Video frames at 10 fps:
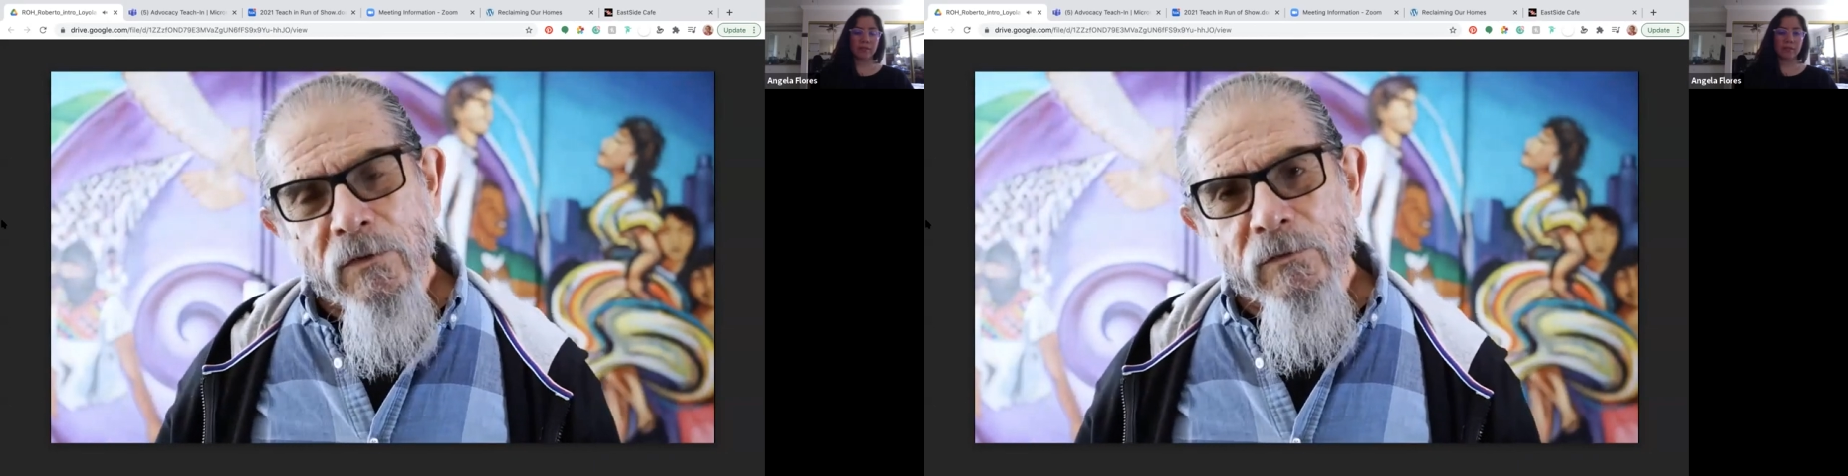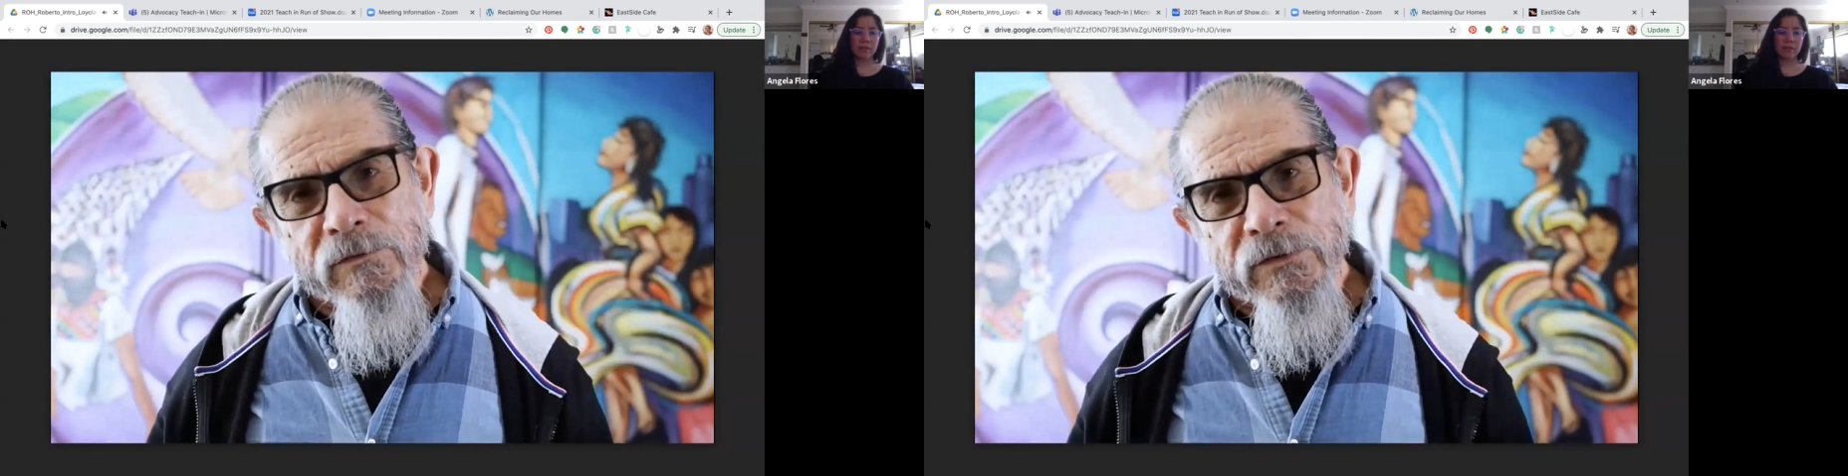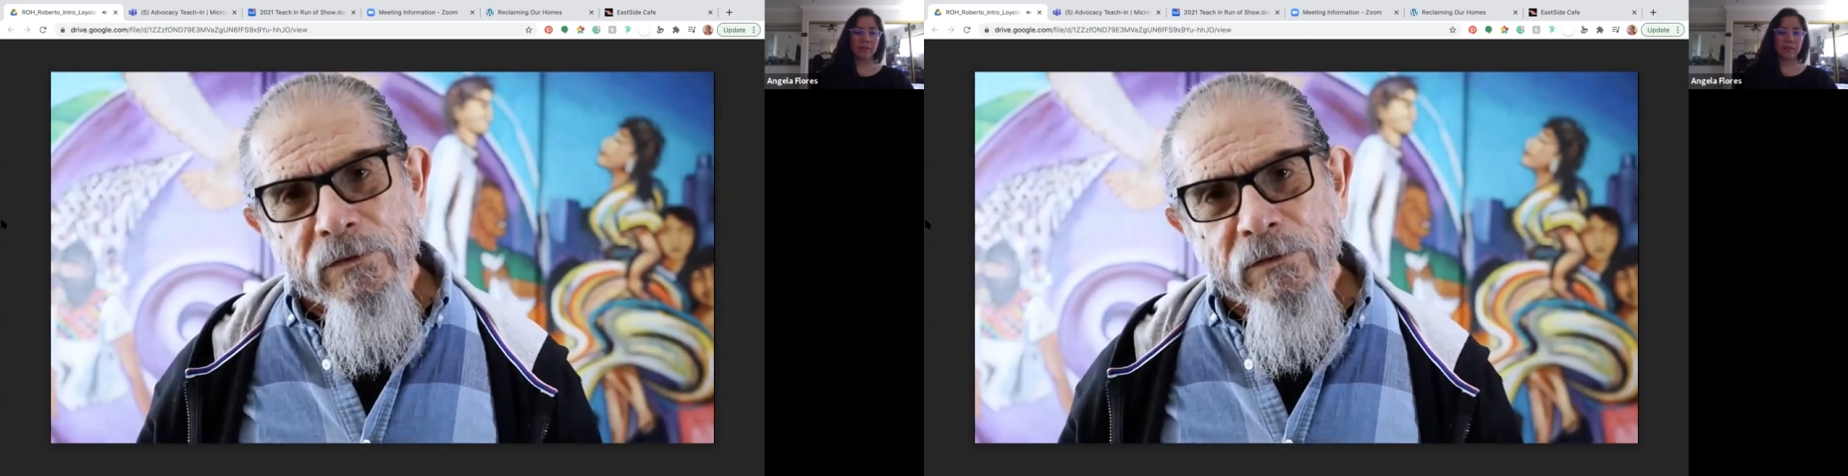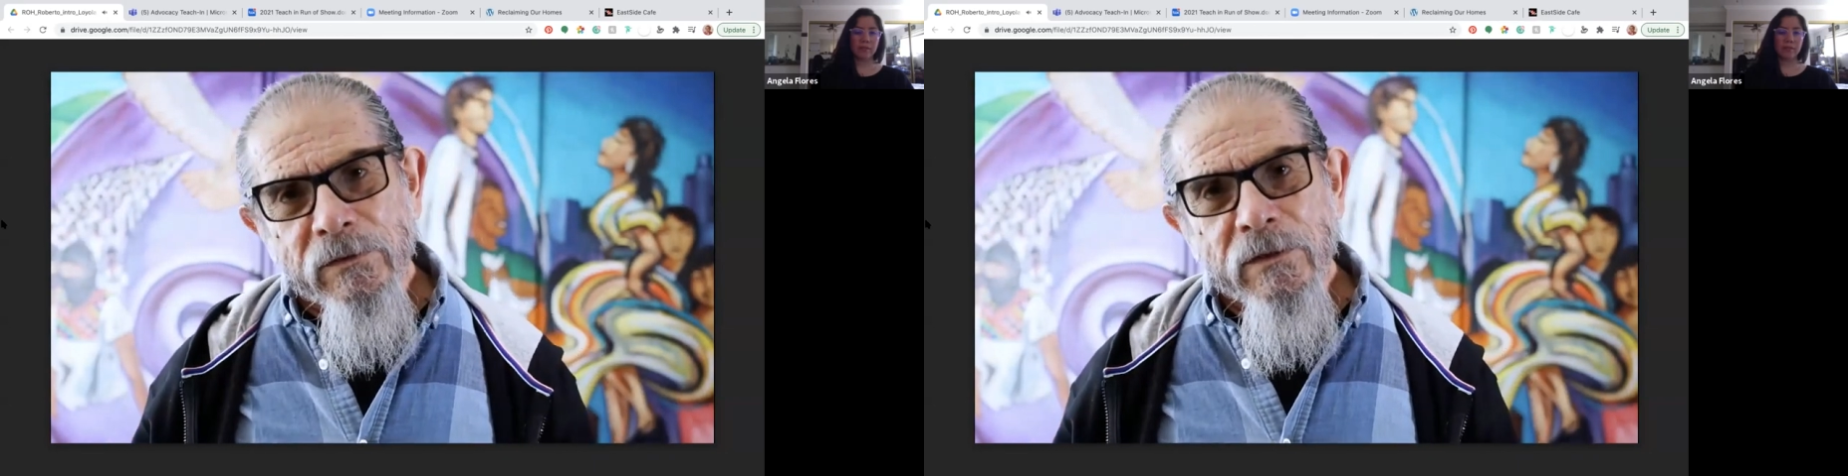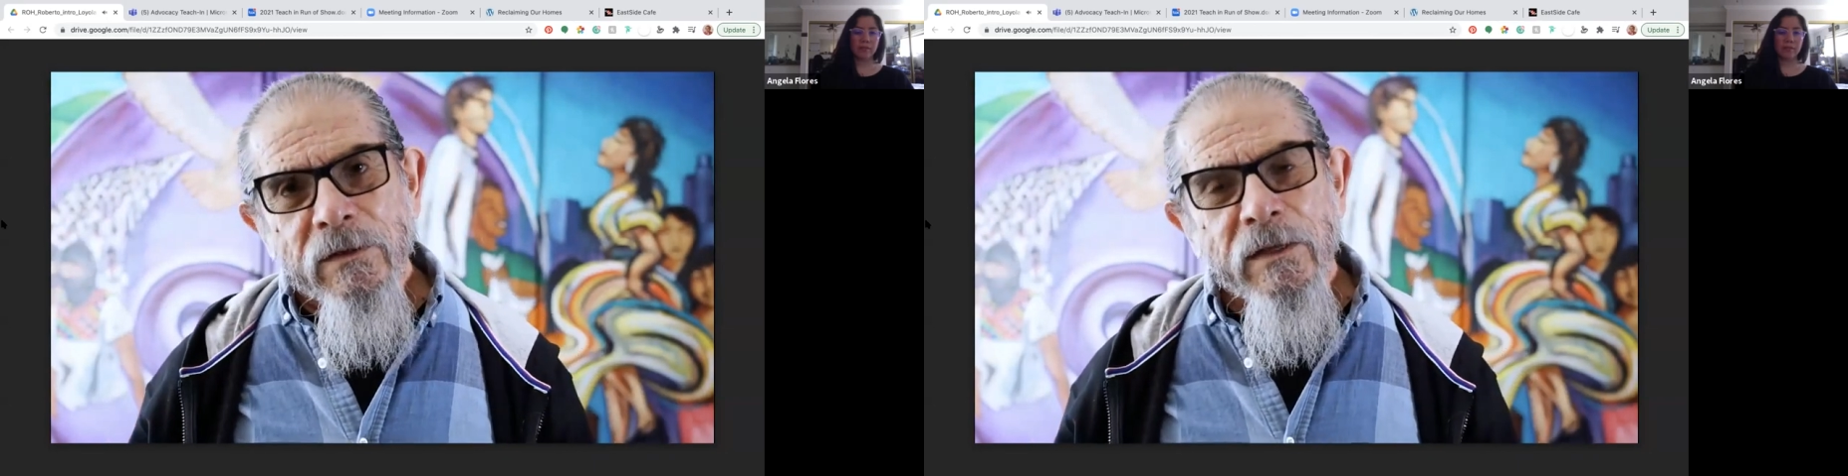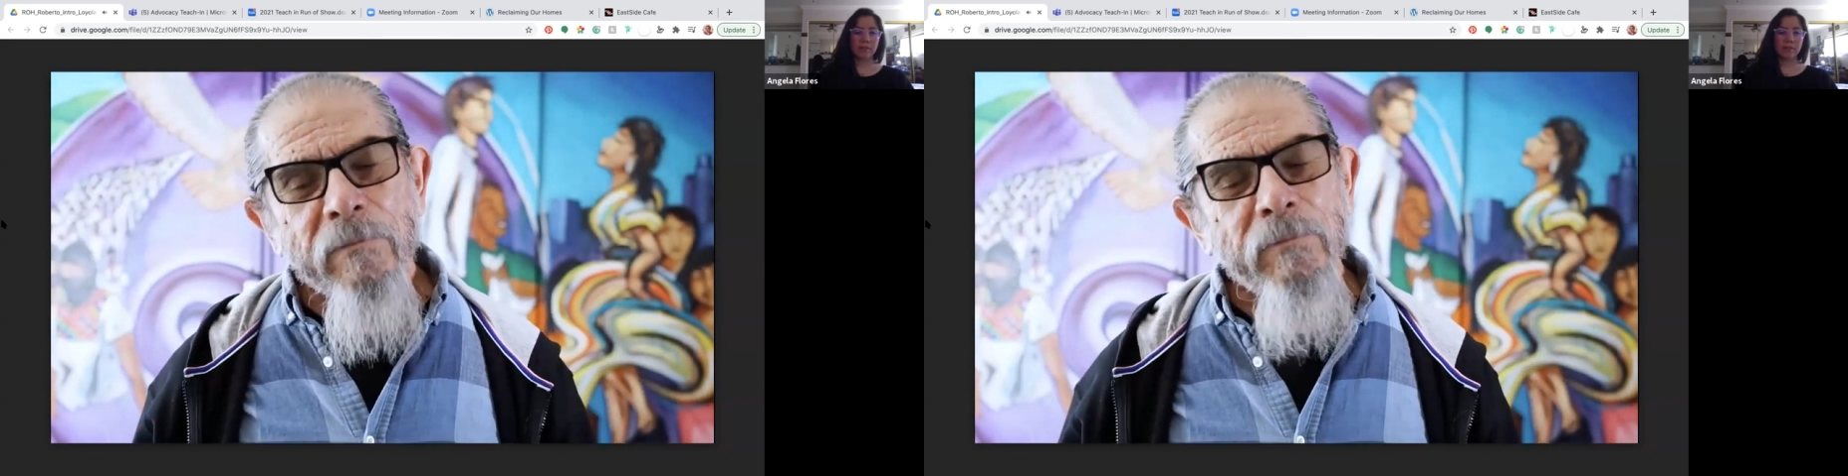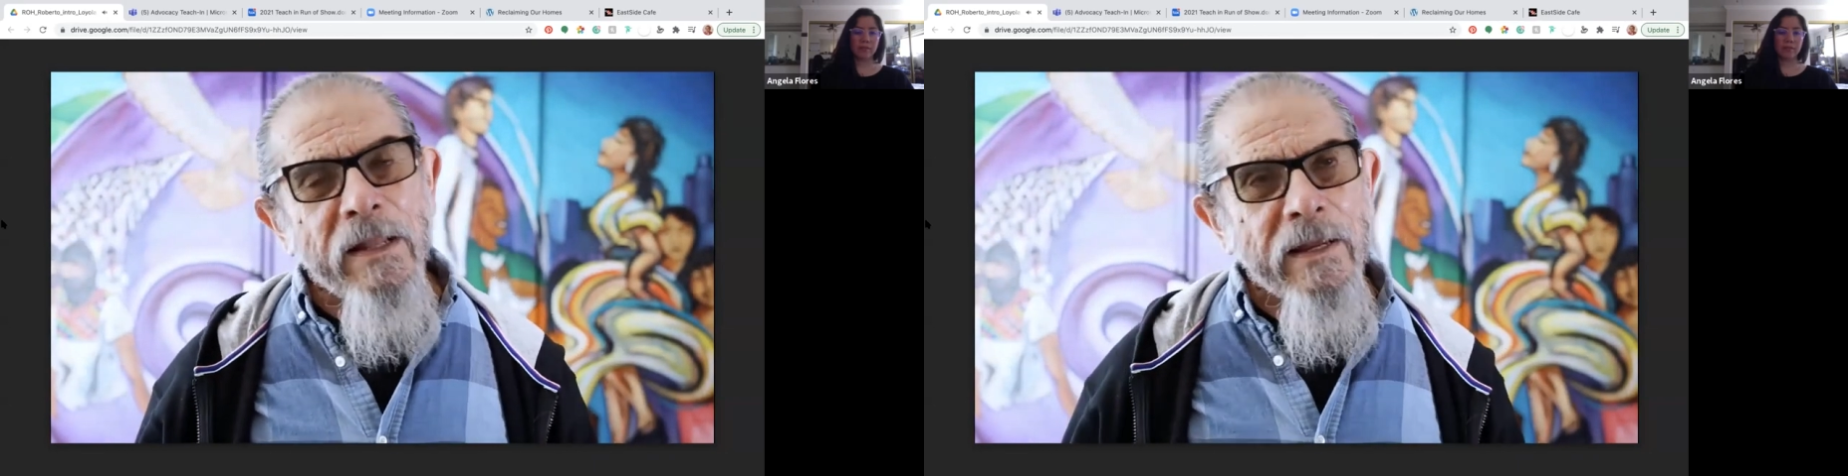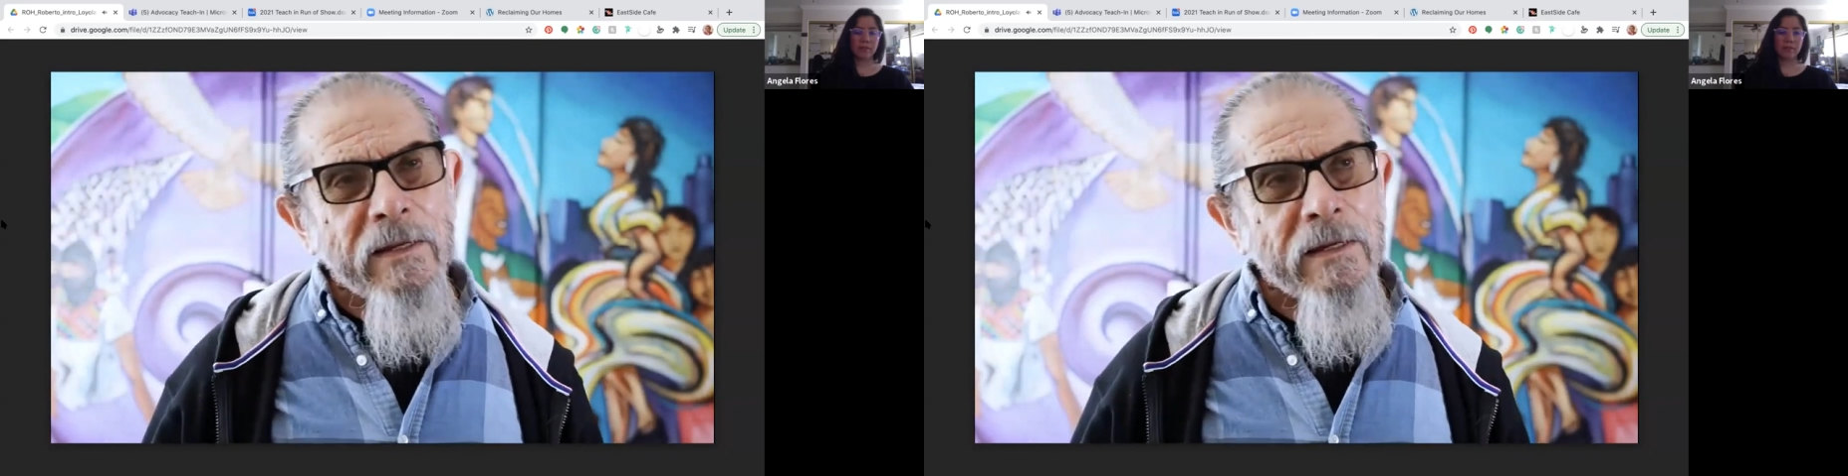culture and
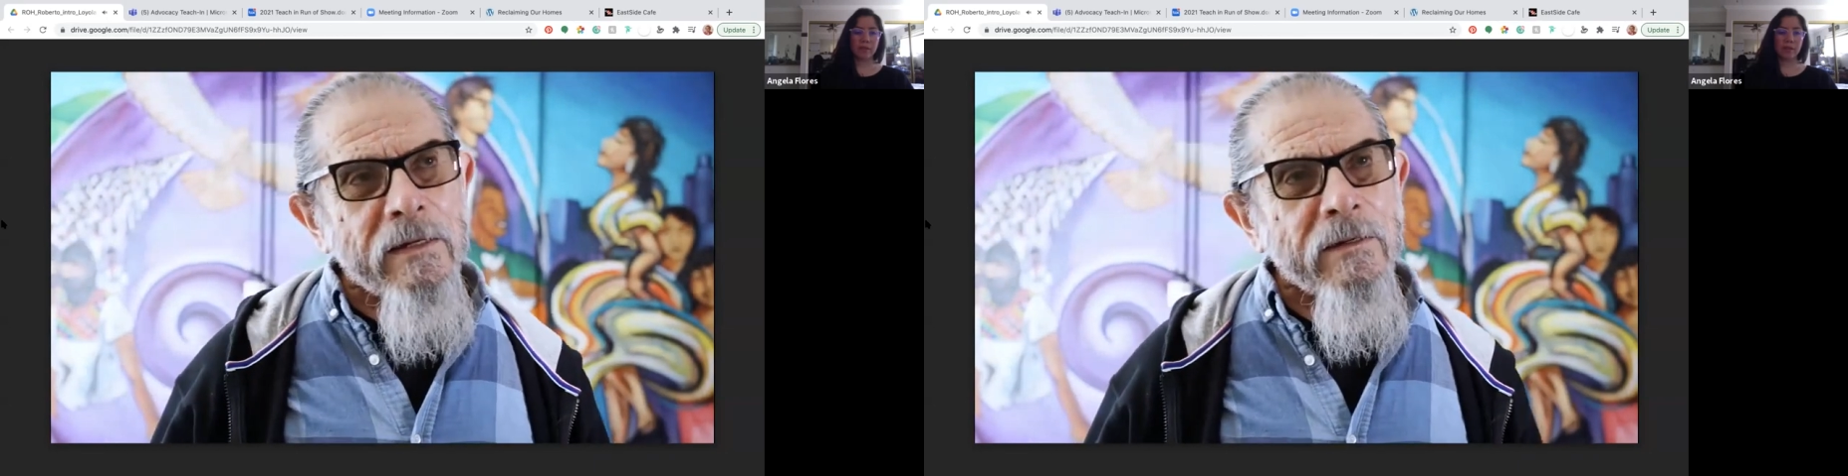Black